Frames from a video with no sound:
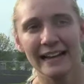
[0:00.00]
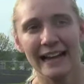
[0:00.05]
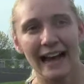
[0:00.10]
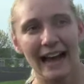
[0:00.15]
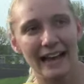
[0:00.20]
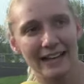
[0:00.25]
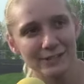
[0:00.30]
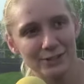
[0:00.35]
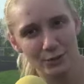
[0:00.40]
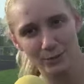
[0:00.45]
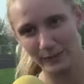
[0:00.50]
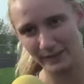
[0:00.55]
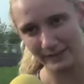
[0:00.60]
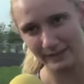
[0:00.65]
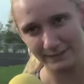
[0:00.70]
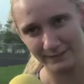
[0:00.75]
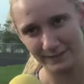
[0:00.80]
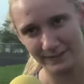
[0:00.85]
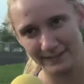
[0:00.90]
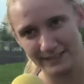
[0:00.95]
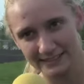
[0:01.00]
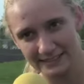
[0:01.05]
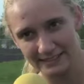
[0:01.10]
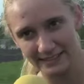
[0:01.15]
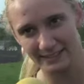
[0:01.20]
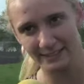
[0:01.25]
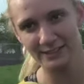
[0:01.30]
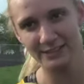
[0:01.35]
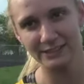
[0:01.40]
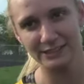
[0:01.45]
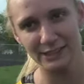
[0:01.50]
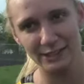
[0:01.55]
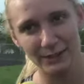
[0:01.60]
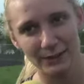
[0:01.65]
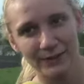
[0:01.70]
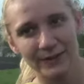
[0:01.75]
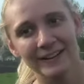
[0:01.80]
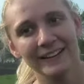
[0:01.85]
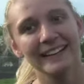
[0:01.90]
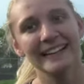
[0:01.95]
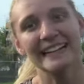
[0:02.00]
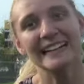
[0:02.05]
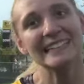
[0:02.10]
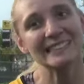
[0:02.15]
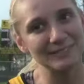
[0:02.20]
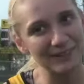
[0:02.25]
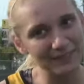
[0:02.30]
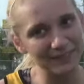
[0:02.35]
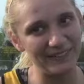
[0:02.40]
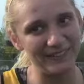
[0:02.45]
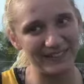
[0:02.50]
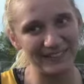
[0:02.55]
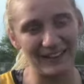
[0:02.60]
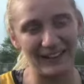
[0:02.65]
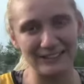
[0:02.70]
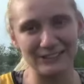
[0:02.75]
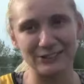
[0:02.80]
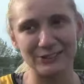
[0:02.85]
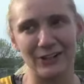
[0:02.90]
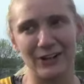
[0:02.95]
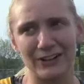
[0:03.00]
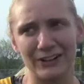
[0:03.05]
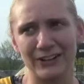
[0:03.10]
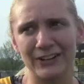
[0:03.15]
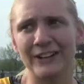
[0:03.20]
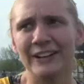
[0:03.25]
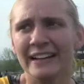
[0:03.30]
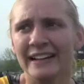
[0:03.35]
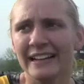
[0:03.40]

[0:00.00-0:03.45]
I took weightlifting this year, so it's made me a lot stronger.